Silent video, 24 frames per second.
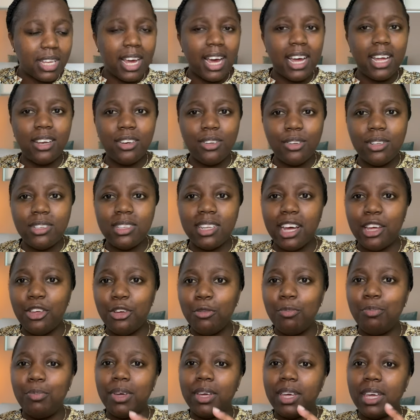candles, are you
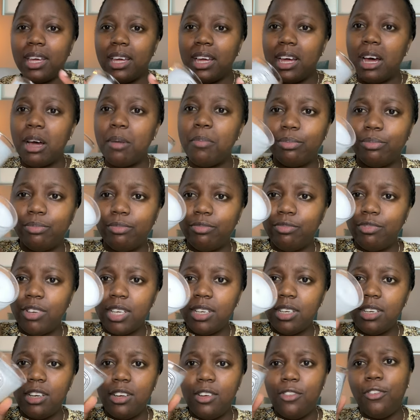picking up
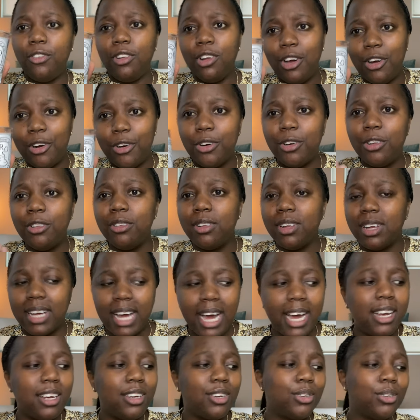very floral
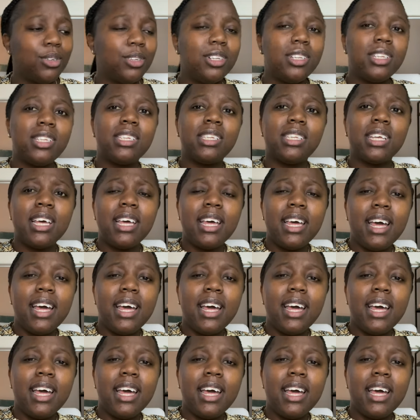candles?